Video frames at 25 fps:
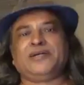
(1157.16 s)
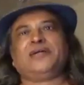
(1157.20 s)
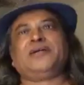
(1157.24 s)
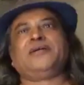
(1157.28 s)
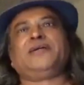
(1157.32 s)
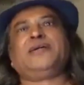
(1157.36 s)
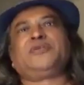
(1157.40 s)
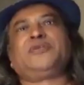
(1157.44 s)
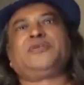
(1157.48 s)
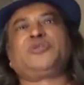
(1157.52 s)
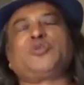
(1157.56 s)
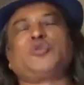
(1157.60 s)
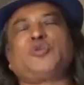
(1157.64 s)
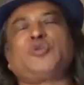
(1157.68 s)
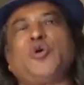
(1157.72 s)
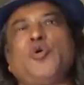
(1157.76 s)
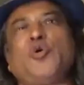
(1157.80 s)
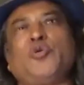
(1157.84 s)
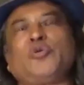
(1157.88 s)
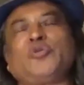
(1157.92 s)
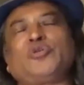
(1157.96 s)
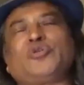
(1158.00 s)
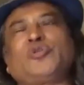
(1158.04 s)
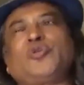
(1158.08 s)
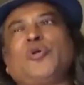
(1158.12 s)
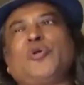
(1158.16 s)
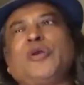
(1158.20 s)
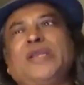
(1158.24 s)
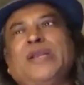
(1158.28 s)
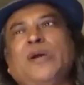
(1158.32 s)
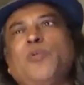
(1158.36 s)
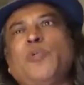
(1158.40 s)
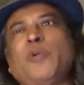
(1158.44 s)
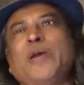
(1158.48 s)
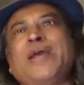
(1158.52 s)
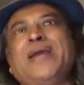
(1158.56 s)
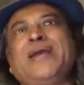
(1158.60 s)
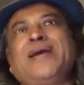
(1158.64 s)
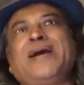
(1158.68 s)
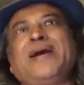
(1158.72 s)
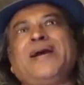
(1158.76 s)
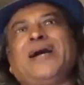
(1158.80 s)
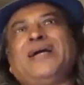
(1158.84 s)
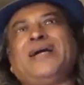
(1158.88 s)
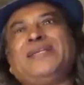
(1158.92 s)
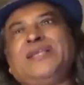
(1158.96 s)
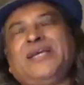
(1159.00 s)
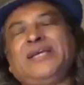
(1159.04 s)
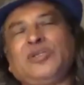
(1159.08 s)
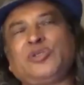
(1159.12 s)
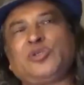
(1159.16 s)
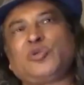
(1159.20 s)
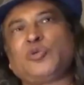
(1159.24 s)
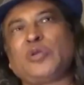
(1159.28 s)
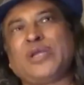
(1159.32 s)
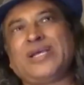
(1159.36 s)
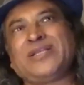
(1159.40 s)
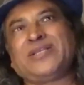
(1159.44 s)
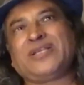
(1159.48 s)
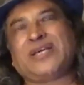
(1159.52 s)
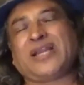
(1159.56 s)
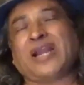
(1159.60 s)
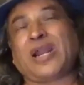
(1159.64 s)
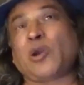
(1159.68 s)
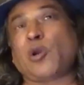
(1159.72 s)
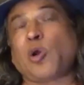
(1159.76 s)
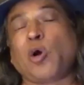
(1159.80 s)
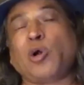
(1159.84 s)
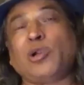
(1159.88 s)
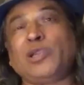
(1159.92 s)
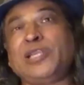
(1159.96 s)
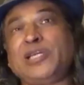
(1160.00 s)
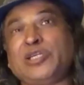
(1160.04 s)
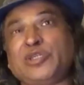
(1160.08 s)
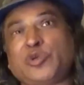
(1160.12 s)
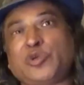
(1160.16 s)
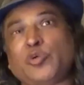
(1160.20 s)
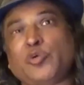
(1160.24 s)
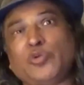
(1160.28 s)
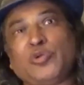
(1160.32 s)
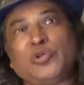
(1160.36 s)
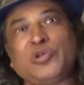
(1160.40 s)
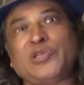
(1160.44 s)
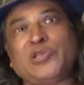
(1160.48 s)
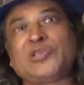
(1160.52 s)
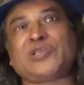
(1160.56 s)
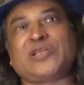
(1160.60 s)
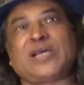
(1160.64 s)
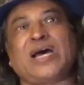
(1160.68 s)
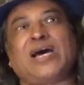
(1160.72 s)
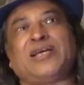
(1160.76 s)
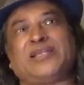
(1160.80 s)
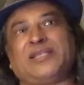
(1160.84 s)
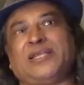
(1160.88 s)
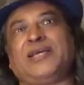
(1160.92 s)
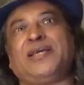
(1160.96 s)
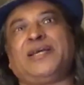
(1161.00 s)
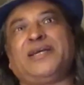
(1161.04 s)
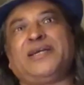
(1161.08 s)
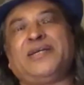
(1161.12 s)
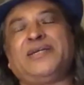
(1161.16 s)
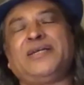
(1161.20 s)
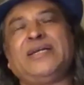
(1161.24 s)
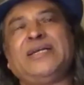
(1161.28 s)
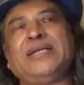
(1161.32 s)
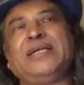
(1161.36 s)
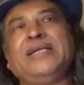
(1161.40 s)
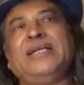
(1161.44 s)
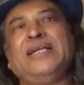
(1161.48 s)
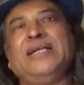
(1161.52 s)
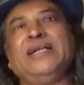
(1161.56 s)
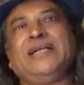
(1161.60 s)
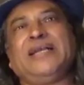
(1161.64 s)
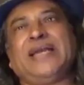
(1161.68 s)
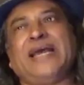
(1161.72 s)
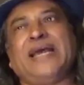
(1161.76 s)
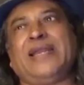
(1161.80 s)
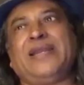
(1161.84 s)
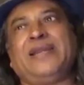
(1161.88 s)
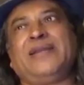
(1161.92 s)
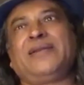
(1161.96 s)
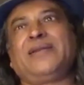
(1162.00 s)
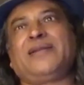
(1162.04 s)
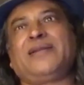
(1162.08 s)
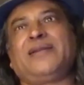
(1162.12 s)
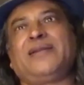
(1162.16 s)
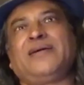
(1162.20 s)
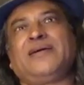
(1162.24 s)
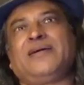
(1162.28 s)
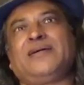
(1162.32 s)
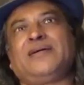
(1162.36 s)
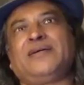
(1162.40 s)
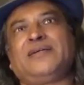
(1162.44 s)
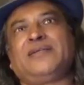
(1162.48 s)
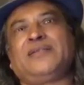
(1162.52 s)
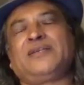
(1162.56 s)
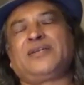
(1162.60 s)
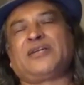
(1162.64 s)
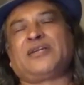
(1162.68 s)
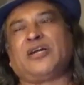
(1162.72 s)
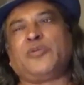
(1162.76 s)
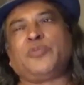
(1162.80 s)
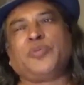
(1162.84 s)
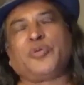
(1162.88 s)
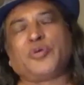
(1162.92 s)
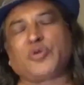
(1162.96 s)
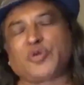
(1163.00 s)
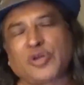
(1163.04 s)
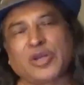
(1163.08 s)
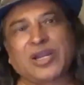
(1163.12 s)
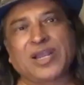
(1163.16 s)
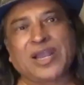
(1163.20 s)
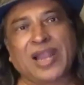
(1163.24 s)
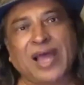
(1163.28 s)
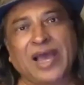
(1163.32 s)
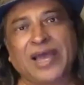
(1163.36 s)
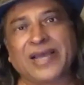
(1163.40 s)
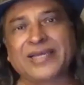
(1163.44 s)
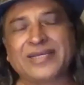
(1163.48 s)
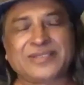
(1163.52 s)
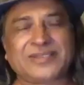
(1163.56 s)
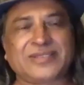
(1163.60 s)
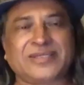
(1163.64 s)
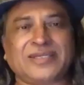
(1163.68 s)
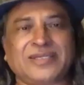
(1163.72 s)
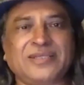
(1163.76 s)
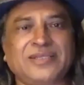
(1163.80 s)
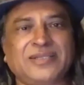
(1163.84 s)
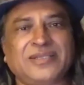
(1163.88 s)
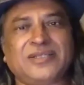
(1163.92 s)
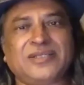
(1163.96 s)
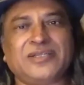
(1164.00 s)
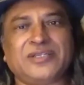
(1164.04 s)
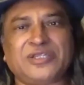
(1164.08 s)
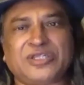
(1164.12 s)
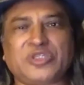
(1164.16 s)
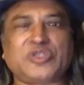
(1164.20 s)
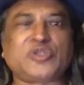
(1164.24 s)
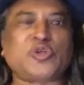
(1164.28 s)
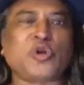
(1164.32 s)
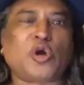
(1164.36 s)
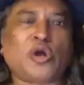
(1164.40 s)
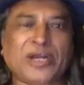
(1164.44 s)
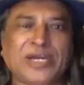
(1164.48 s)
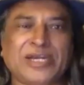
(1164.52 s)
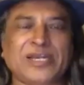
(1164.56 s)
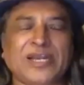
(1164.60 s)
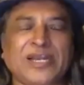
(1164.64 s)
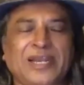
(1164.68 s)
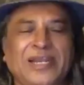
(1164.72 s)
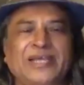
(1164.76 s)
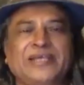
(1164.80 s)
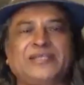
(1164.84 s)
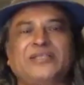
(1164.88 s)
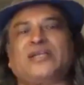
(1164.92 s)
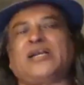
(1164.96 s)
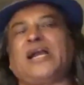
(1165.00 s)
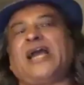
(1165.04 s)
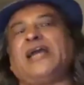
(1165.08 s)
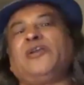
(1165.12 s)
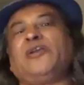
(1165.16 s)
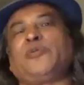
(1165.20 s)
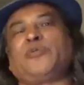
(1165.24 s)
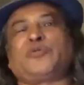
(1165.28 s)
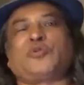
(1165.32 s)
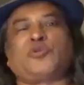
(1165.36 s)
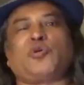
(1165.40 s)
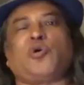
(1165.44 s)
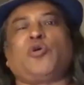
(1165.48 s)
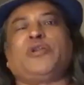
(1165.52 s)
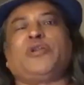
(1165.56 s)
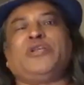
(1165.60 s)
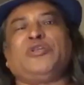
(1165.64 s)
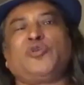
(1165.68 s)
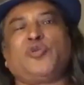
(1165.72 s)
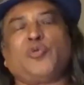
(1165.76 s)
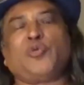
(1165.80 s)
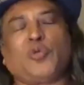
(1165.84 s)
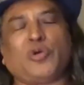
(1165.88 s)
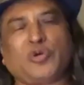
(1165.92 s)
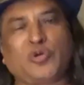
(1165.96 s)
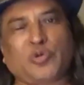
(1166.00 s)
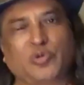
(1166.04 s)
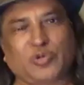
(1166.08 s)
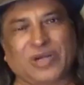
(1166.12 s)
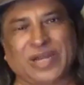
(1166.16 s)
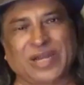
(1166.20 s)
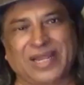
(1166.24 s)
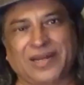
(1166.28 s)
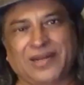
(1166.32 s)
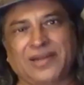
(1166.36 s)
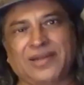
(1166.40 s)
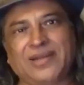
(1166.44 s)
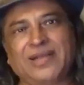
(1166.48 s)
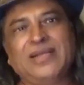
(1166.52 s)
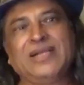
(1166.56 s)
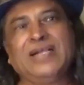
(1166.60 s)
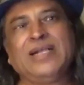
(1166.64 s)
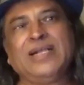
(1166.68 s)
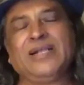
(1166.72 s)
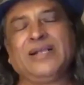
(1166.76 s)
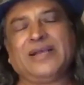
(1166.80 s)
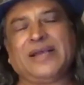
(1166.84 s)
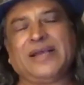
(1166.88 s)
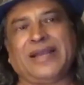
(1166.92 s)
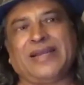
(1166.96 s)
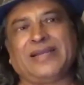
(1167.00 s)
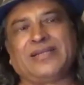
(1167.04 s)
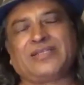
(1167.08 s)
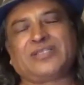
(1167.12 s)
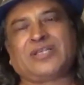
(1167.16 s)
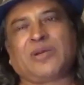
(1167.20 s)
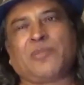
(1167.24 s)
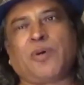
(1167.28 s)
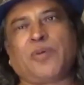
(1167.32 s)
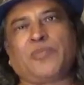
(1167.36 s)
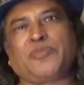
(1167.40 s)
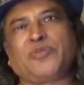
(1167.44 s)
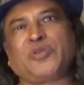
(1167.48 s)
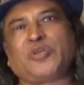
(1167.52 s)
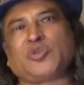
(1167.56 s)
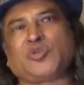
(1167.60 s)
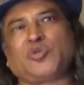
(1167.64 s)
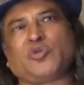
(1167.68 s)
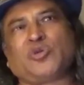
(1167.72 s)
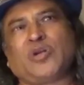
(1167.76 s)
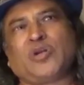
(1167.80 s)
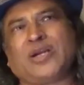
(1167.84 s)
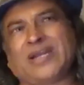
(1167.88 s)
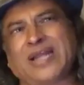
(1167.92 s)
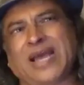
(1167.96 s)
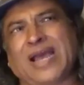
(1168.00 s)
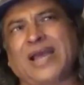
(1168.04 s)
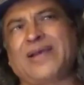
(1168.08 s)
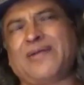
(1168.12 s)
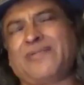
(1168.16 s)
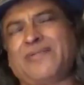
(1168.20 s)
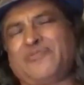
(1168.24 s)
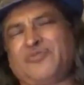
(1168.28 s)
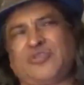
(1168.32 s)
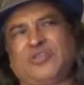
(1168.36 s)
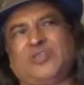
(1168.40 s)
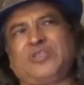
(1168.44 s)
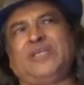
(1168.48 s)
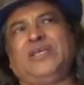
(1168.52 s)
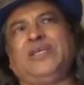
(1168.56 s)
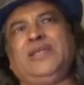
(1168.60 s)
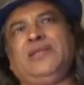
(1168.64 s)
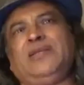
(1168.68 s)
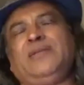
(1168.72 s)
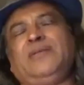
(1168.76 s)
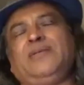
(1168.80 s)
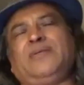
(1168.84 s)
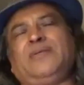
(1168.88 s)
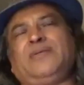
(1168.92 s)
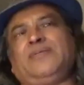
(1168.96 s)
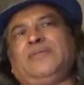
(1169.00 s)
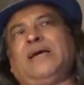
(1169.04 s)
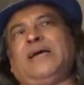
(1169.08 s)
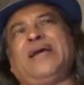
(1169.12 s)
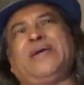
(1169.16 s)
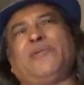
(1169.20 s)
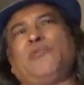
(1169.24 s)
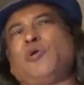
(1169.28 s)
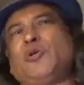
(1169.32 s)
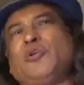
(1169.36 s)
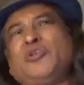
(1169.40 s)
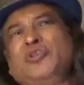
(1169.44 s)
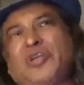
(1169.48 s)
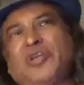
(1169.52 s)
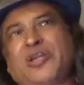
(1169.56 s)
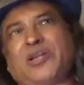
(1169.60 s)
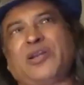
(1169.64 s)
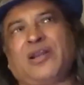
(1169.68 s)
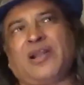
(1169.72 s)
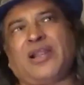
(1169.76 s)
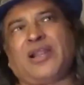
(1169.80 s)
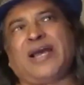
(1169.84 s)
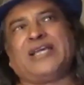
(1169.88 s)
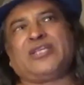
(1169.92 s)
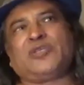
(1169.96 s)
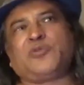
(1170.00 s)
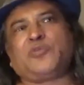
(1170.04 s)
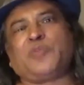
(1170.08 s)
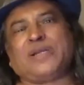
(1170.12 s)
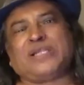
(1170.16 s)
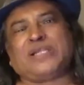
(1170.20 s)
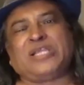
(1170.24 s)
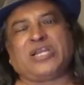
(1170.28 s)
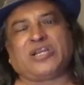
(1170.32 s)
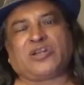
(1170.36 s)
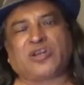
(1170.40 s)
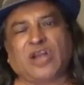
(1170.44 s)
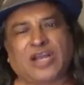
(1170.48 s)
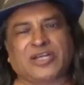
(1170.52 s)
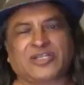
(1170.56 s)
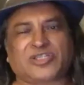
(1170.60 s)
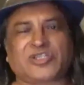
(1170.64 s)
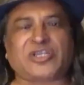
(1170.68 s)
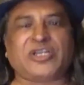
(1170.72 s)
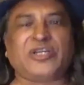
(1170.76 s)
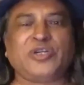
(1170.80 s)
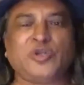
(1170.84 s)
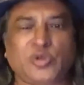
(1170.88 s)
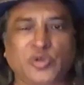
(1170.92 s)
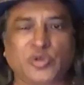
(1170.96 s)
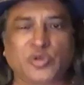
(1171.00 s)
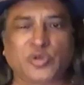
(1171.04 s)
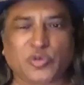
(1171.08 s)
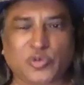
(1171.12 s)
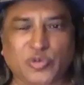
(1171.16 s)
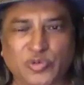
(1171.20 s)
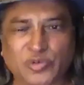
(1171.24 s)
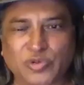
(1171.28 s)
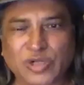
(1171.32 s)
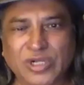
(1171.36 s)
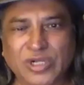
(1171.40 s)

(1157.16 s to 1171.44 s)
So in a way, I think today there are all the tools are there, and the confusion lies in the storytelling, the kind of stories you want to tell. And some of the students I have seen, I won't generalize, but they rush into